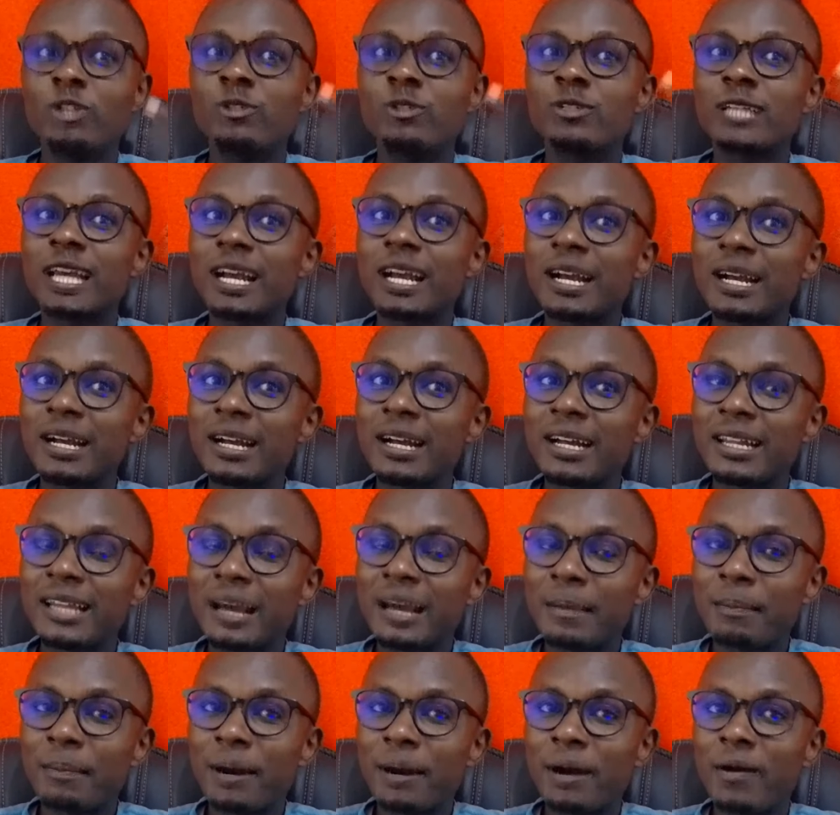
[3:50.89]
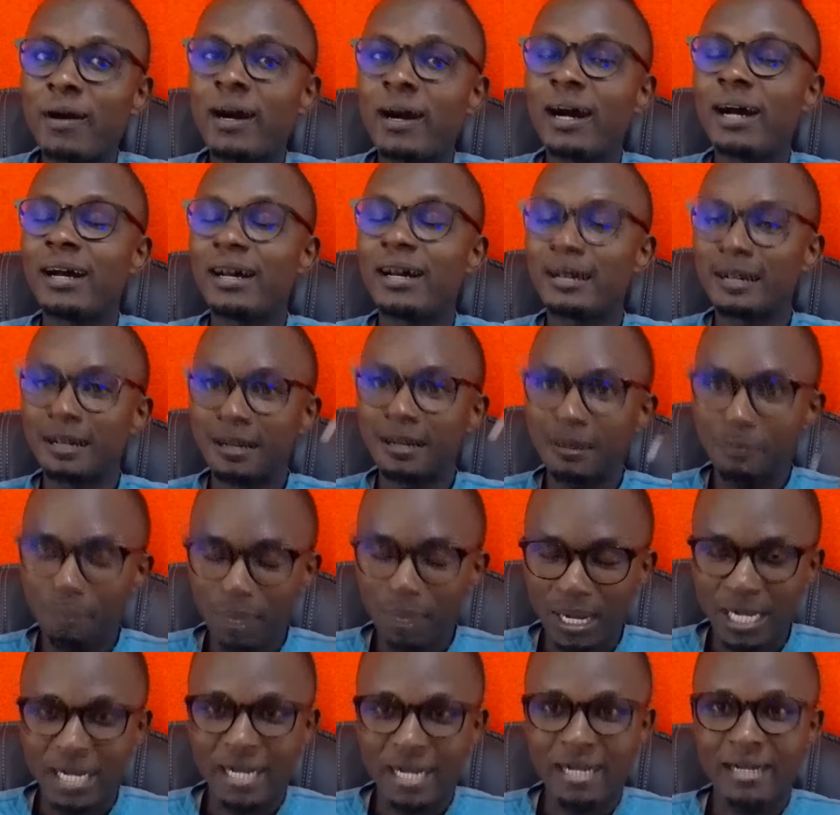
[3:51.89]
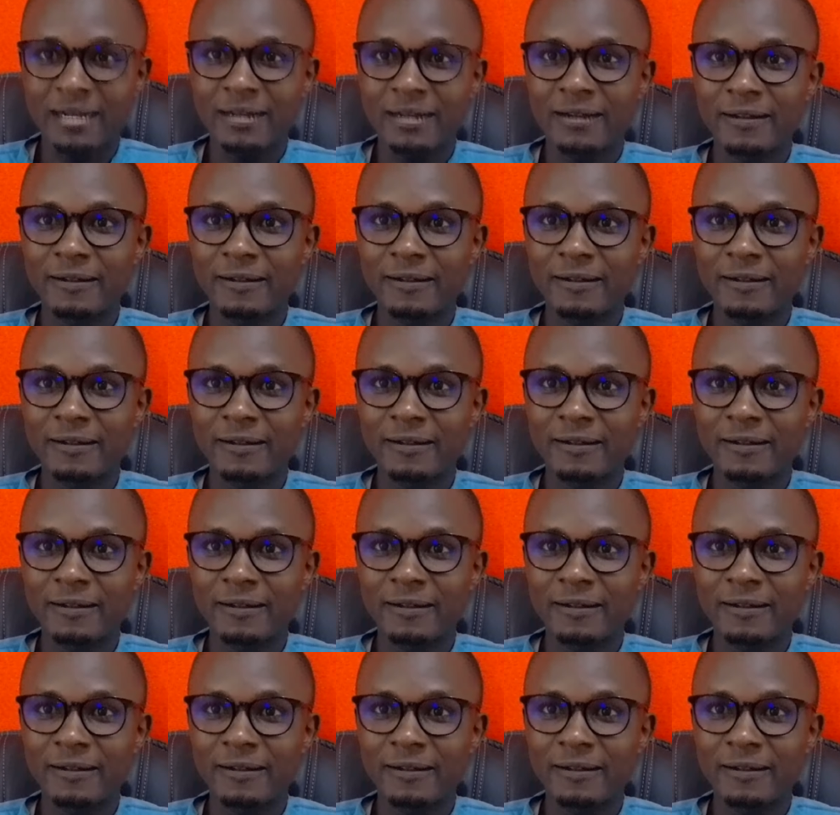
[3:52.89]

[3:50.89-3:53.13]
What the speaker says: to take their power back.